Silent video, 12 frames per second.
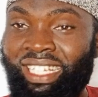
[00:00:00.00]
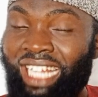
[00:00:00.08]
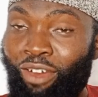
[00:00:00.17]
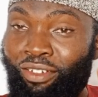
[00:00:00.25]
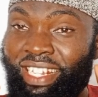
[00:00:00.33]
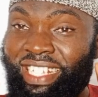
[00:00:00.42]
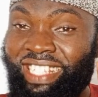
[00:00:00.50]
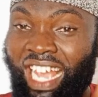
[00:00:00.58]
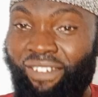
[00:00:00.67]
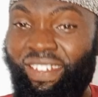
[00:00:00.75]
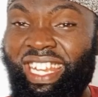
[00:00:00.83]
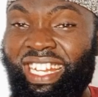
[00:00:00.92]
Now let's
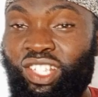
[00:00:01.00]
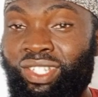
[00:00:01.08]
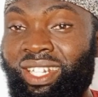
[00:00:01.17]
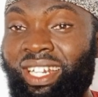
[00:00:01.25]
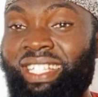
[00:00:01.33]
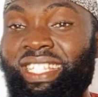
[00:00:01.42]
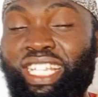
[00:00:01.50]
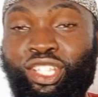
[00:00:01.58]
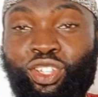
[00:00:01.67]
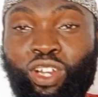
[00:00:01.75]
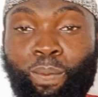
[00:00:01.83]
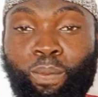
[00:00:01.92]
dive in straight
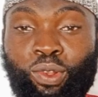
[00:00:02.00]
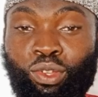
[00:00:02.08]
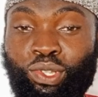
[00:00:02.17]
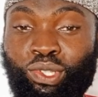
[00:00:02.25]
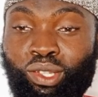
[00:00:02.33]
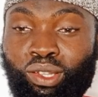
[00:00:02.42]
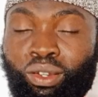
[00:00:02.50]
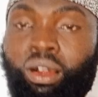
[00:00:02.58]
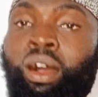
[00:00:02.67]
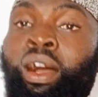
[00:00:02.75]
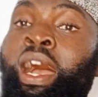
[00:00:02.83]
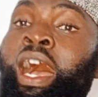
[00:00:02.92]
into our book, Durusul
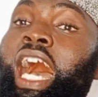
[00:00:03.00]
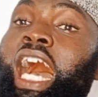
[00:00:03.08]
Lughat.